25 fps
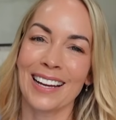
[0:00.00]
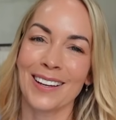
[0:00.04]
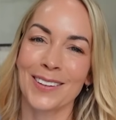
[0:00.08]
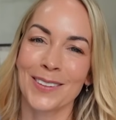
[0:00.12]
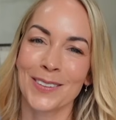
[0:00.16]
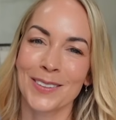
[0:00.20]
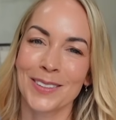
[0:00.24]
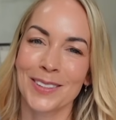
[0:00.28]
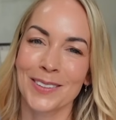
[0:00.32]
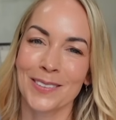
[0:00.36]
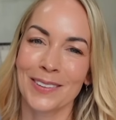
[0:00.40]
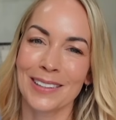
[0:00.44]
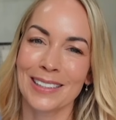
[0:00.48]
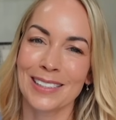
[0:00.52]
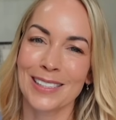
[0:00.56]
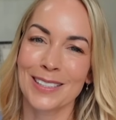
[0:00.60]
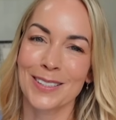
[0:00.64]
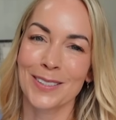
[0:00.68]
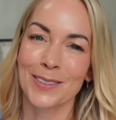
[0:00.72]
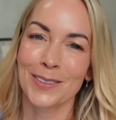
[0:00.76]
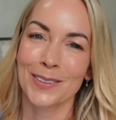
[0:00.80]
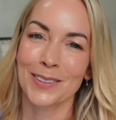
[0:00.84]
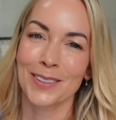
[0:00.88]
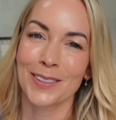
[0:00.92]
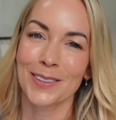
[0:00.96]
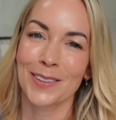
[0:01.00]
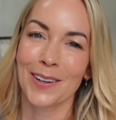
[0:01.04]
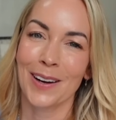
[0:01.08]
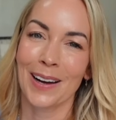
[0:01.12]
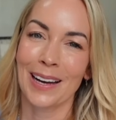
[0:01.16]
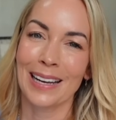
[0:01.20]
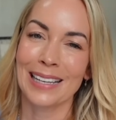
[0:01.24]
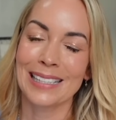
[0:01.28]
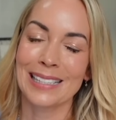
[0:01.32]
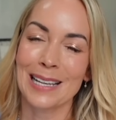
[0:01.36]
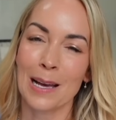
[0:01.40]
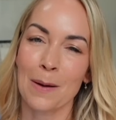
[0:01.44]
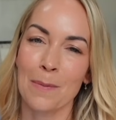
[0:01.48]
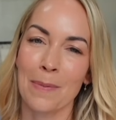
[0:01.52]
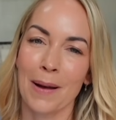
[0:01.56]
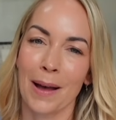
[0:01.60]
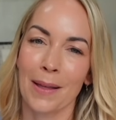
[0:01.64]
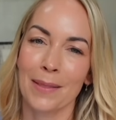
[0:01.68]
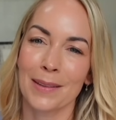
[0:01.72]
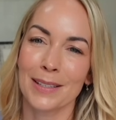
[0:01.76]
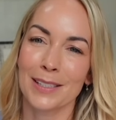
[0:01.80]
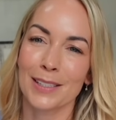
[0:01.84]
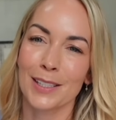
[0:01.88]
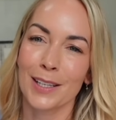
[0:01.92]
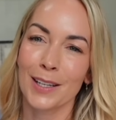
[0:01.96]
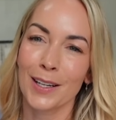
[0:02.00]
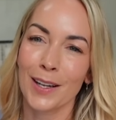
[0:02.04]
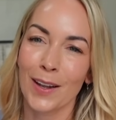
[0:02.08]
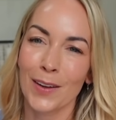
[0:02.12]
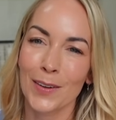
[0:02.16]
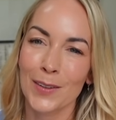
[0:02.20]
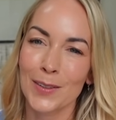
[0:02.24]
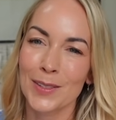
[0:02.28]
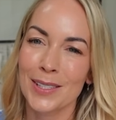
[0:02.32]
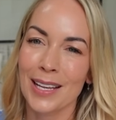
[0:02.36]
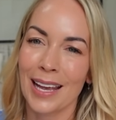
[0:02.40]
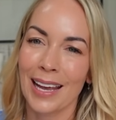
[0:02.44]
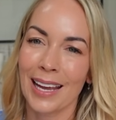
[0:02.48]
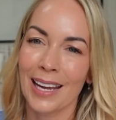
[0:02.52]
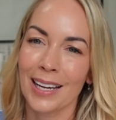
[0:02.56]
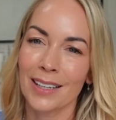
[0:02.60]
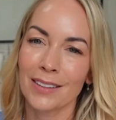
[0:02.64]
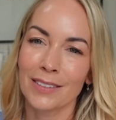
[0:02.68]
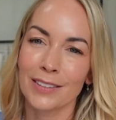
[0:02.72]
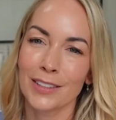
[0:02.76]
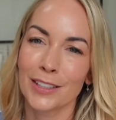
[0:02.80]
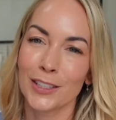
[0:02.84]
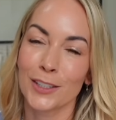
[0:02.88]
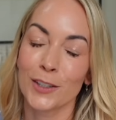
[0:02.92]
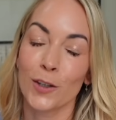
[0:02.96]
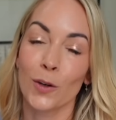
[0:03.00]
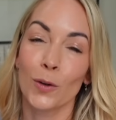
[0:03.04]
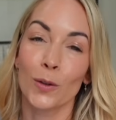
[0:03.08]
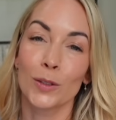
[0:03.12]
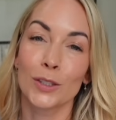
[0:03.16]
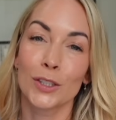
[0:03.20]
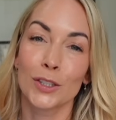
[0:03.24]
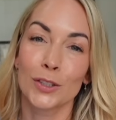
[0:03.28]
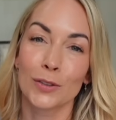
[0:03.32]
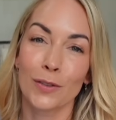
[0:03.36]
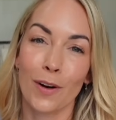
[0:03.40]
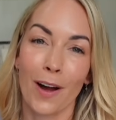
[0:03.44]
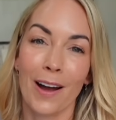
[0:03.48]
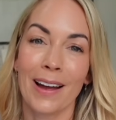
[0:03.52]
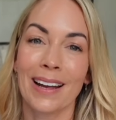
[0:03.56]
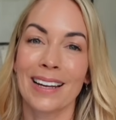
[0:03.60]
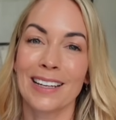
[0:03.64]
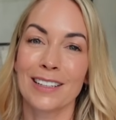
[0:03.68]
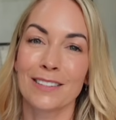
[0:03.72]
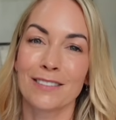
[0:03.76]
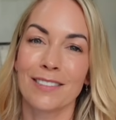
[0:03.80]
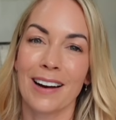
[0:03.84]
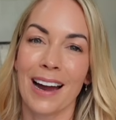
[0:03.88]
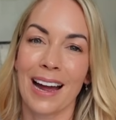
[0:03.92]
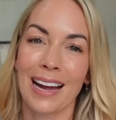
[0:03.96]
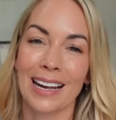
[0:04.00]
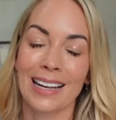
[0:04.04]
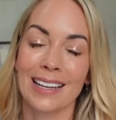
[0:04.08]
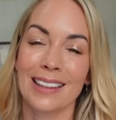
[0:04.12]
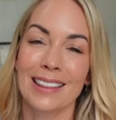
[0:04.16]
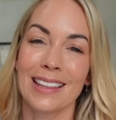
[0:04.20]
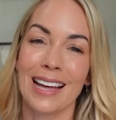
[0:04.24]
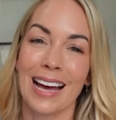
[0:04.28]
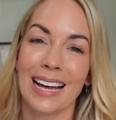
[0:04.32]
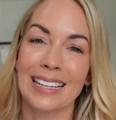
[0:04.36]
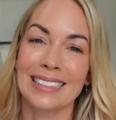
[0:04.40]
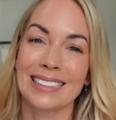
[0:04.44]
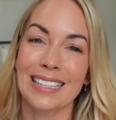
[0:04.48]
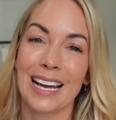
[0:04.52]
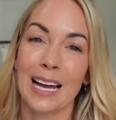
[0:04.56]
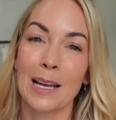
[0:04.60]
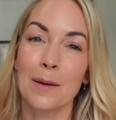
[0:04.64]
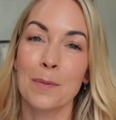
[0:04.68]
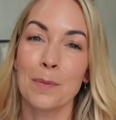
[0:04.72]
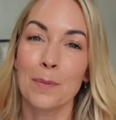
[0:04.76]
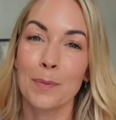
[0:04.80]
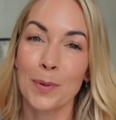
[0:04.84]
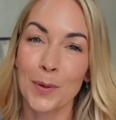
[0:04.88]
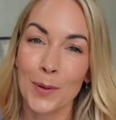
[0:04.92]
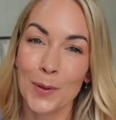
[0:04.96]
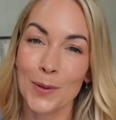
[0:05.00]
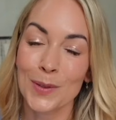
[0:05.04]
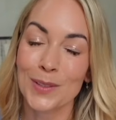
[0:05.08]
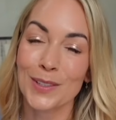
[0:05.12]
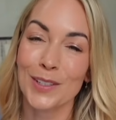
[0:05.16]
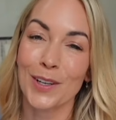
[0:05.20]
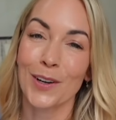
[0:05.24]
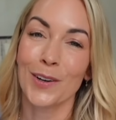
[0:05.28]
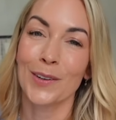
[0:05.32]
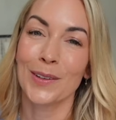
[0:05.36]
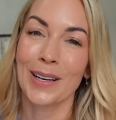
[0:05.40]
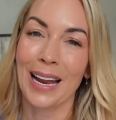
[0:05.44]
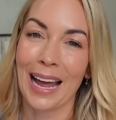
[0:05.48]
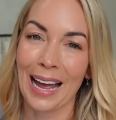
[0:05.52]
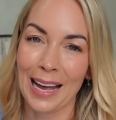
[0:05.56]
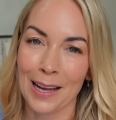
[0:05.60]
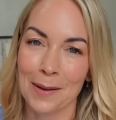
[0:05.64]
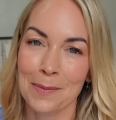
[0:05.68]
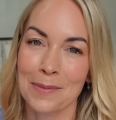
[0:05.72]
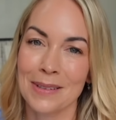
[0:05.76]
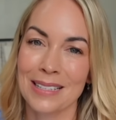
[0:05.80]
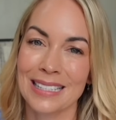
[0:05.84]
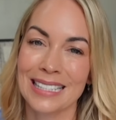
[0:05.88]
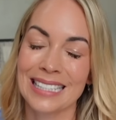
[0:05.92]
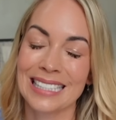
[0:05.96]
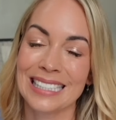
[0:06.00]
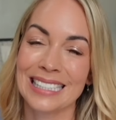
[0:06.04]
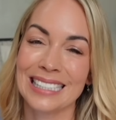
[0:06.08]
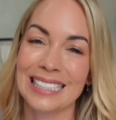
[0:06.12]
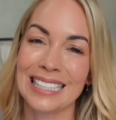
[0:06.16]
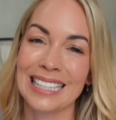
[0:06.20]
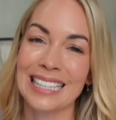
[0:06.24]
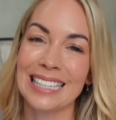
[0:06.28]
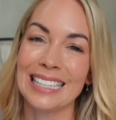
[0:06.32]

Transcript: I also wanted to talk to you guys about this clothes airer or drying rack that I bought on Amazon. Amazon.